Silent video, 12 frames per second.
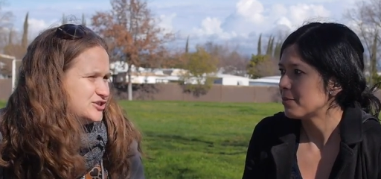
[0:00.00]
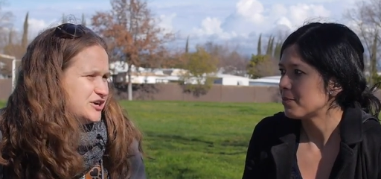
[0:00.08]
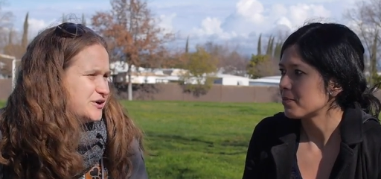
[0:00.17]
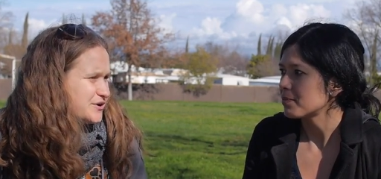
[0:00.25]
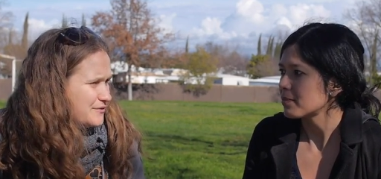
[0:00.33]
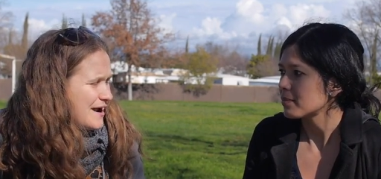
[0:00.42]

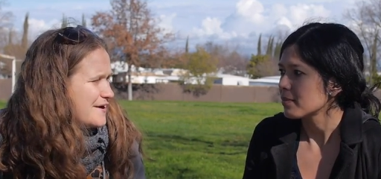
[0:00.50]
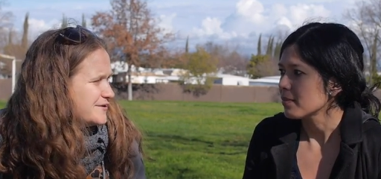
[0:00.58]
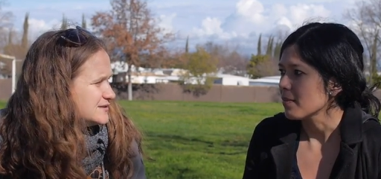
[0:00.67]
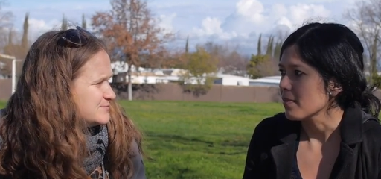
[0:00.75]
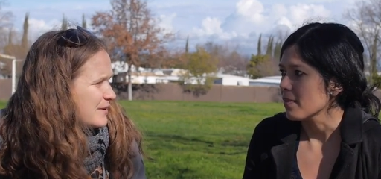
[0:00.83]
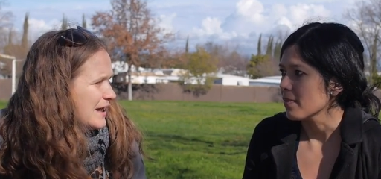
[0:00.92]
Speaker 1: share
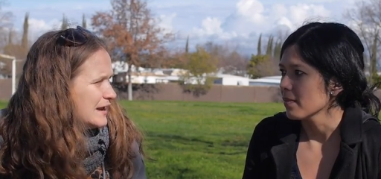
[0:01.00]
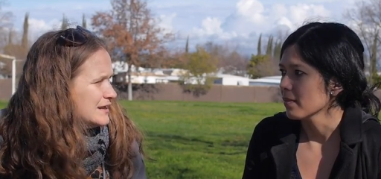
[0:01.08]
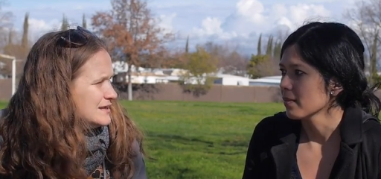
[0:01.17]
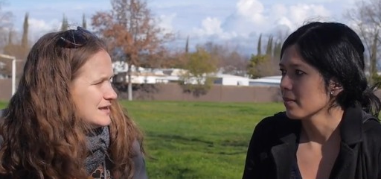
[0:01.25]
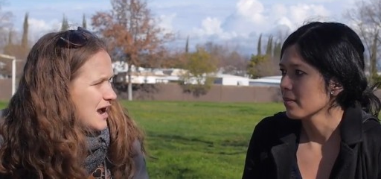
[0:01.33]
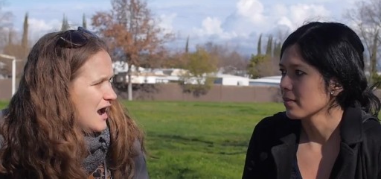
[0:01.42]
around, but
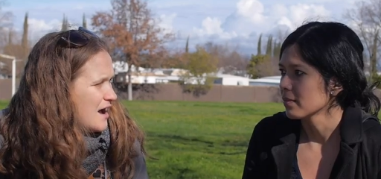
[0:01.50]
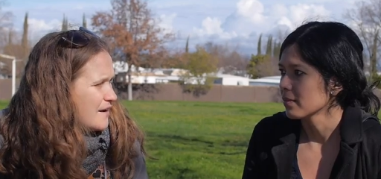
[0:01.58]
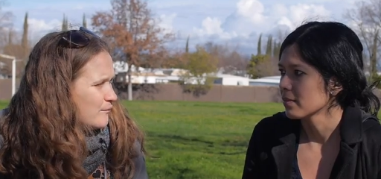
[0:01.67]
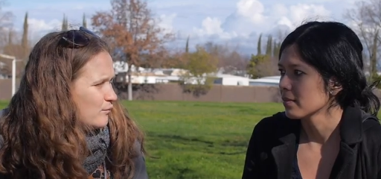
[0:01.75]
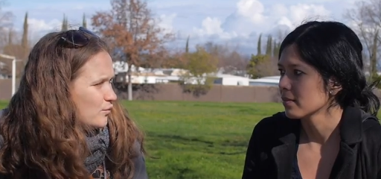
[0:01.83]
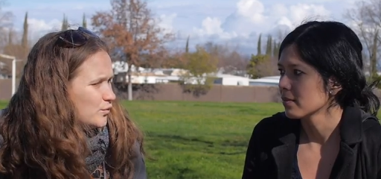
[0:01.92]

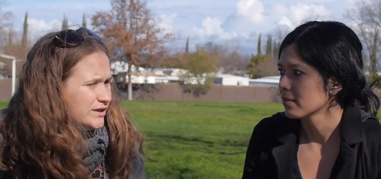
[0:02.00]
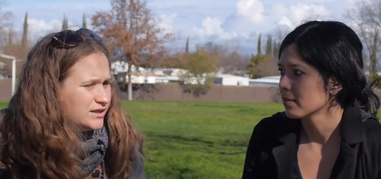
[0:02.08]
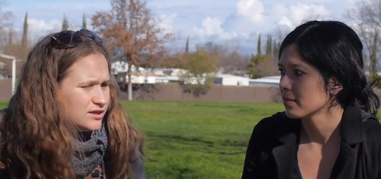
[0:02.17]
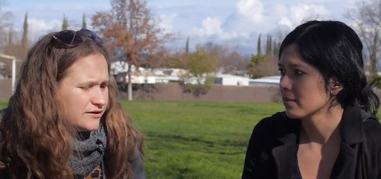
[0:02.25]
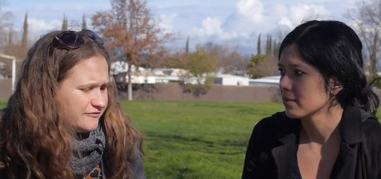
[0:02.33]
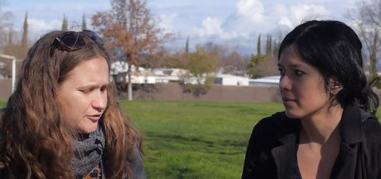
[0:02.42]
we
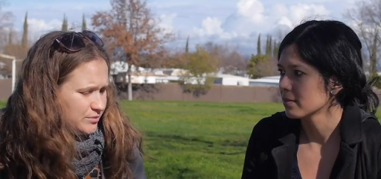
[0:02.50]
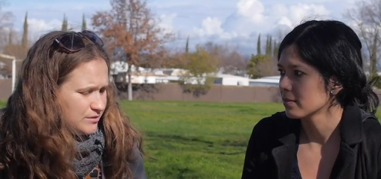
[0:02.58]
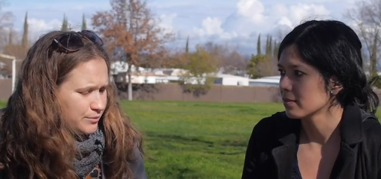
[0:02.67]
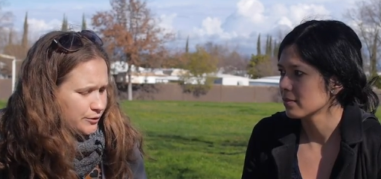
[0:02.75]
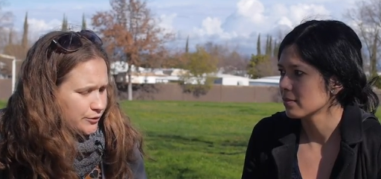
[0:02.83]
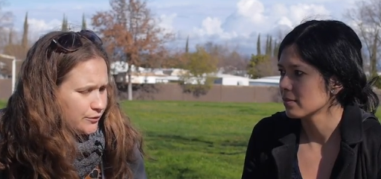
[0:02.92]
look for
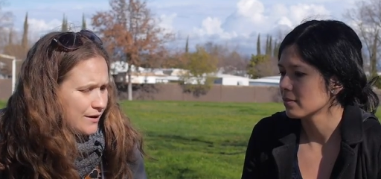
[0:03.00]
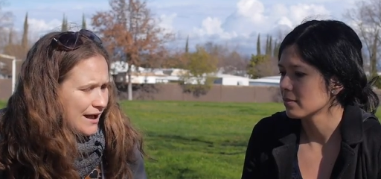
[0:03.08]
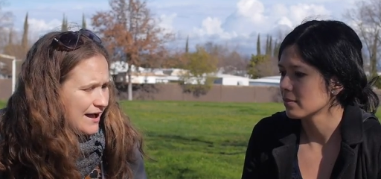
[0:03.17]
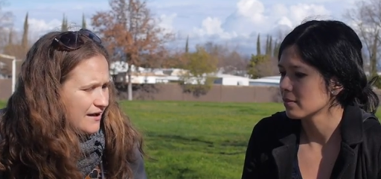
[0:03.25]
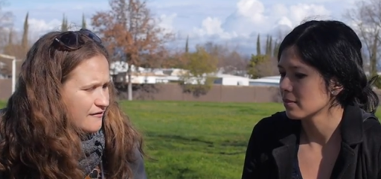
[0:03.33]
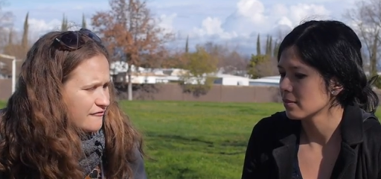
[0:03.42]
people who
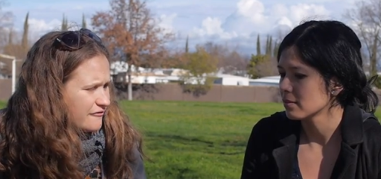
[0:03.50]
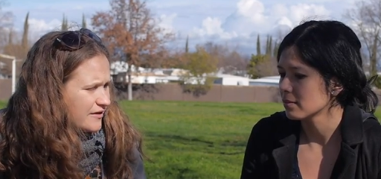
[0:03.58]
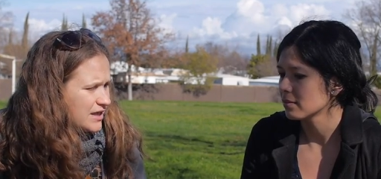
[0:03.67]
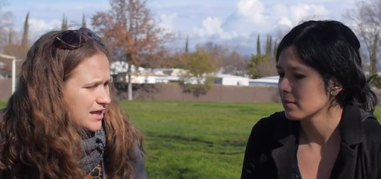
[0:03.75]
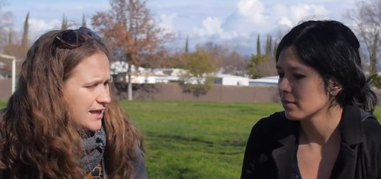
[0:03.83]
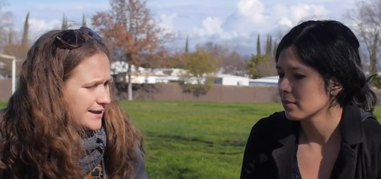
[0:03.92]
have
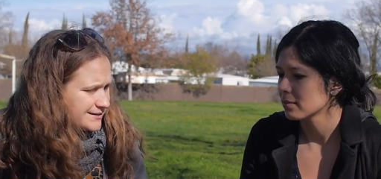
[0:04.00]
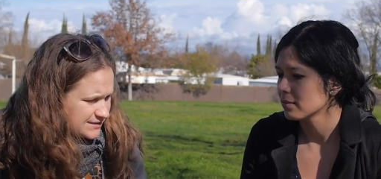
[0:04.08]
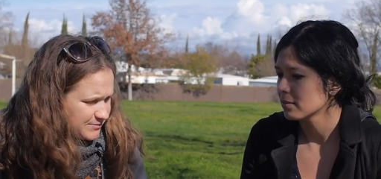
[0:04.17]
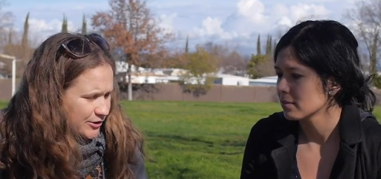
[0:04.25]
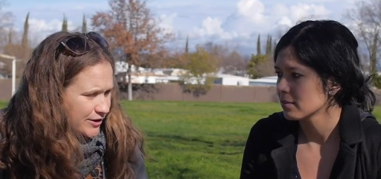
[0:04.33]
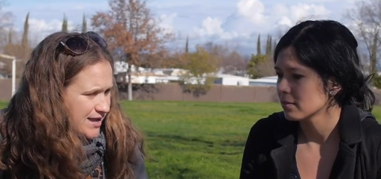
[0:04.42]

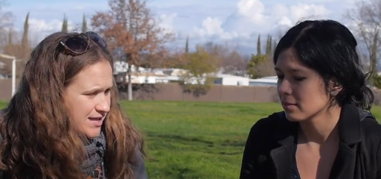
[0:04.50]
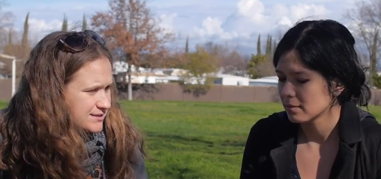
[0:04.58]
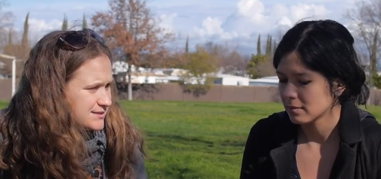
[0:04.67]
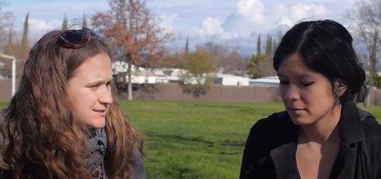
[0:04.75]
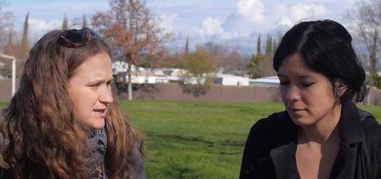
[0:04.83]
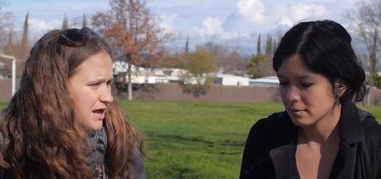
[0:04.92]

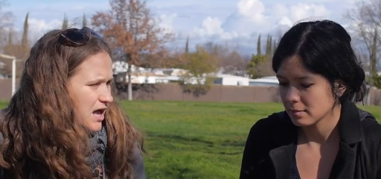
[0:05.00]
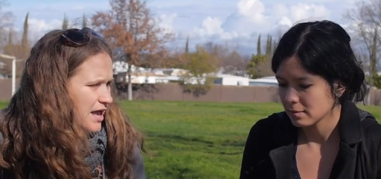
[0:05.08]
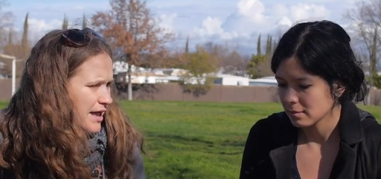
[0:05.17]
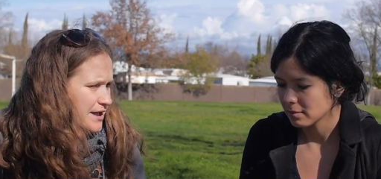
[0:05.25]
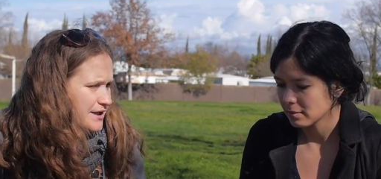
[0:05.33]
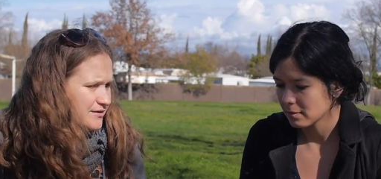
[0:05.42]
experience
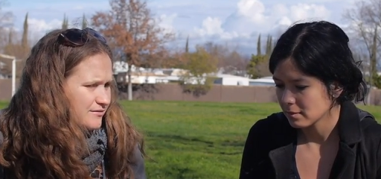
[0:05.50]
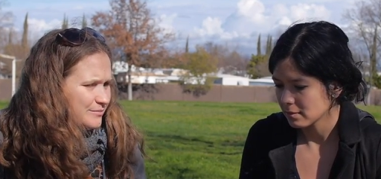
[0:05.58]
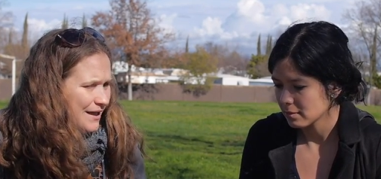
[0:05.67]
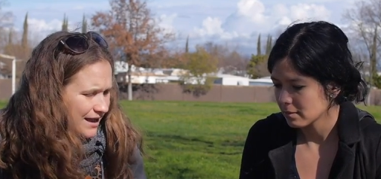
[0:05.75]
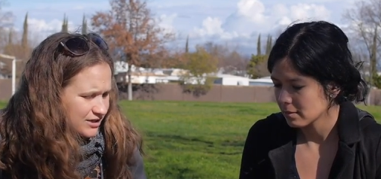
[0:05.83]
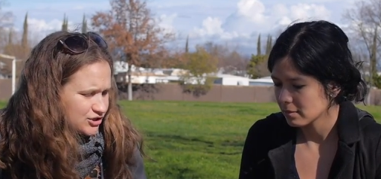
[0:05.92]
and
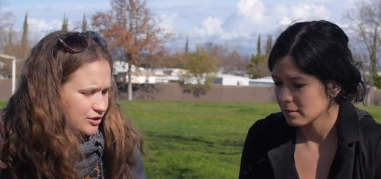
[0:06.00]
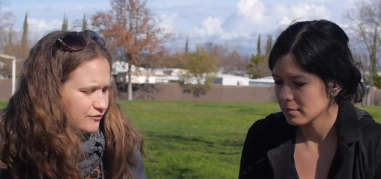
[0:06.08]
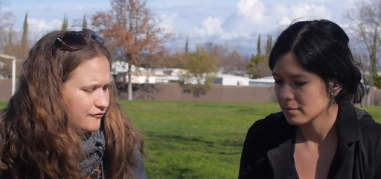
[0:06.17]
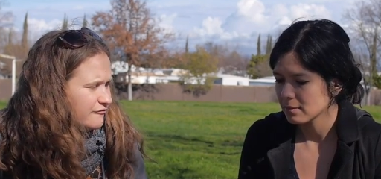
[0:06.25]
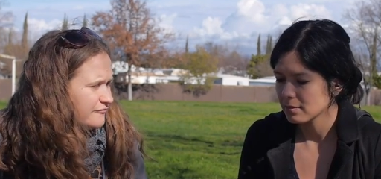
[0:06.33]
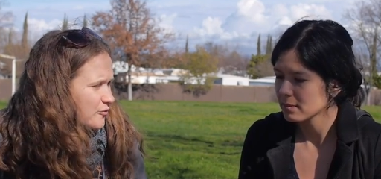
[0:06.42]

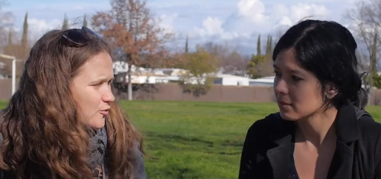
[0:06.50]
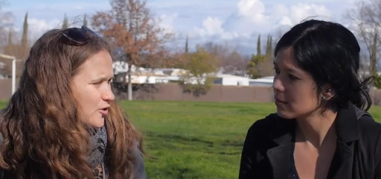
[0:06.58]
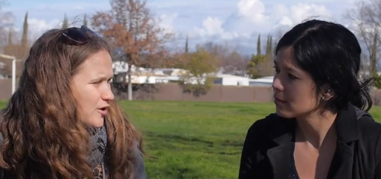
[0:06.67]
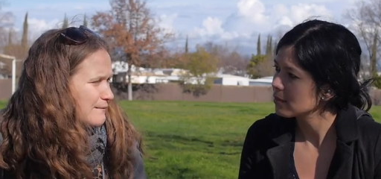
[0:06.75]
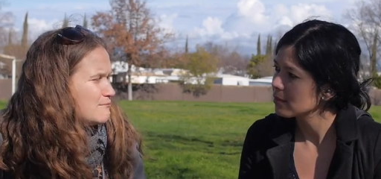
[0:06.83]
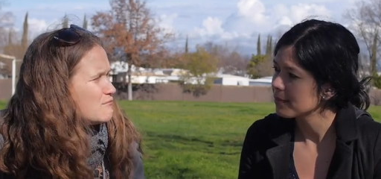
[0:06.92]
passion
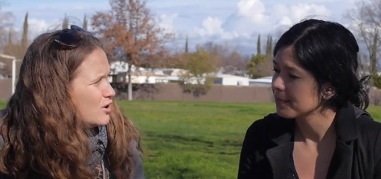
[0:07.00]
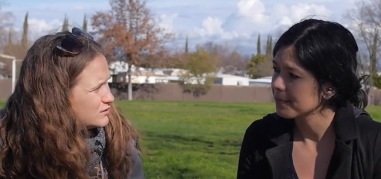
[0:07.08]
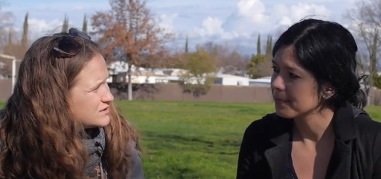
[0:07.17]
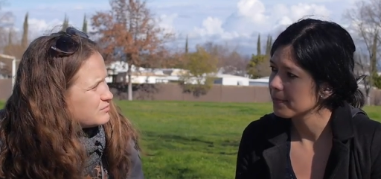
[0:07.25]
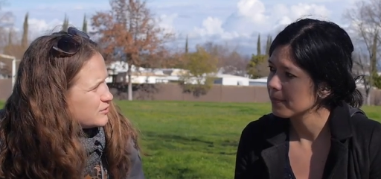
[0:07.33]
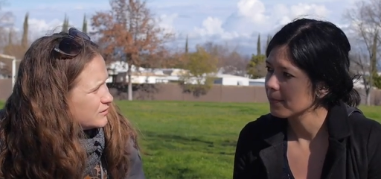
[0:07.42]
for
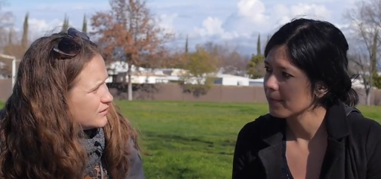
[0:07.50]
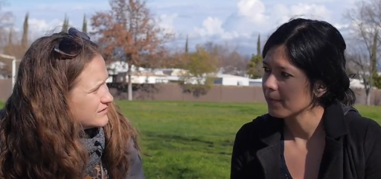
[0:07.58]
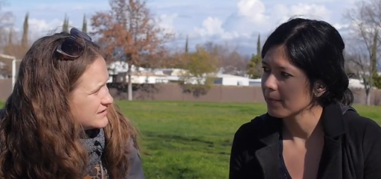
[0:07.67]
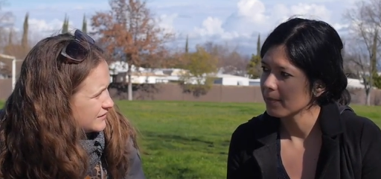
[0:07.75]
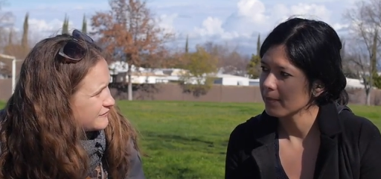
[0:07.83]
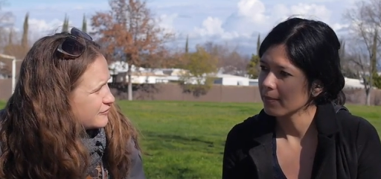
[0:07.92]
multiple
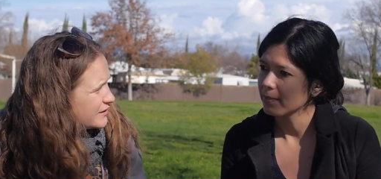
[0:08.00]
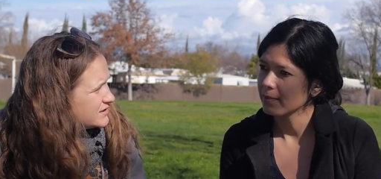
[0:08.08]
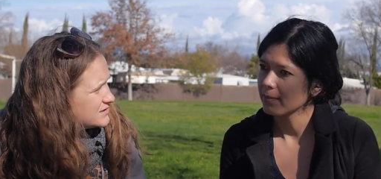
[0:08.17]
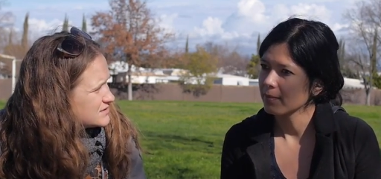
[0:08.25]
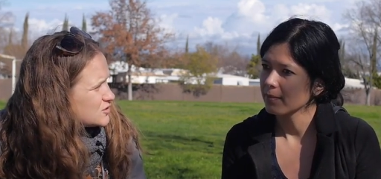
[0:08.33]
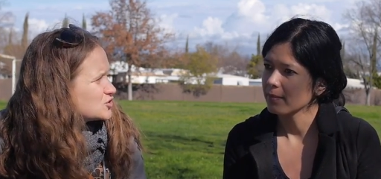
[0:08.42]

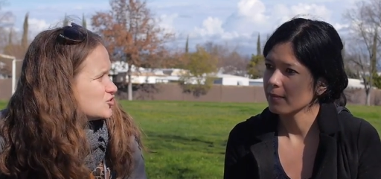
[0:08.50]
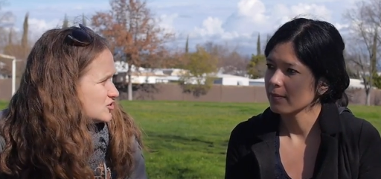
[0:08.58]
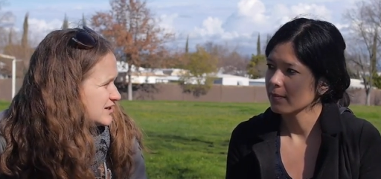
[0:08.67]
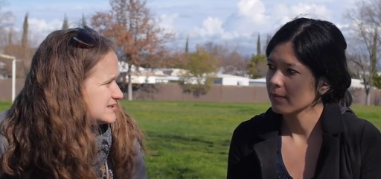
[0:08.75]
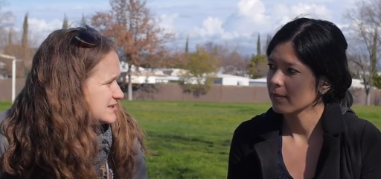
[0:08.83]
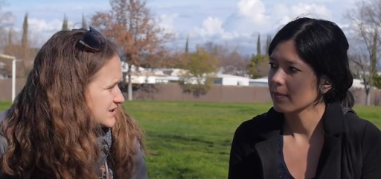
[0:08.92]
different social
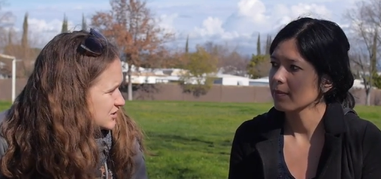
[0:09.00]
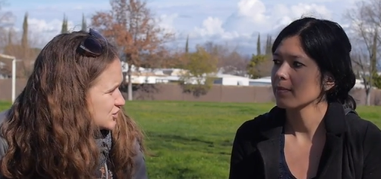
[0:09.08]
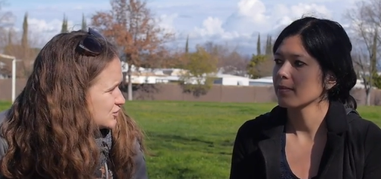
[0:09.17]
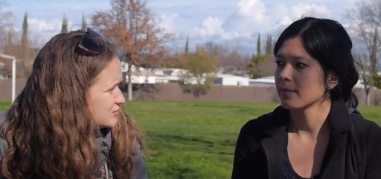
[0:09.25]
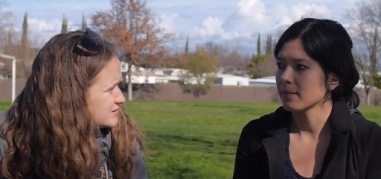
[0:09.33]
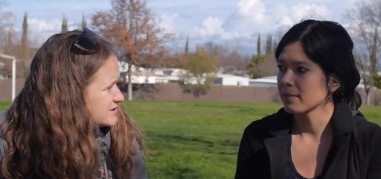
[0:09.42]
justice
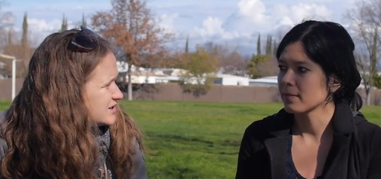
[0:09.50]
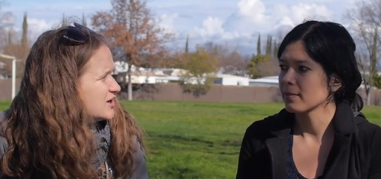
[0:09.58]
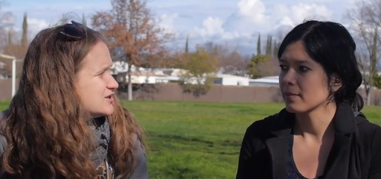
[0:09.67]
issues.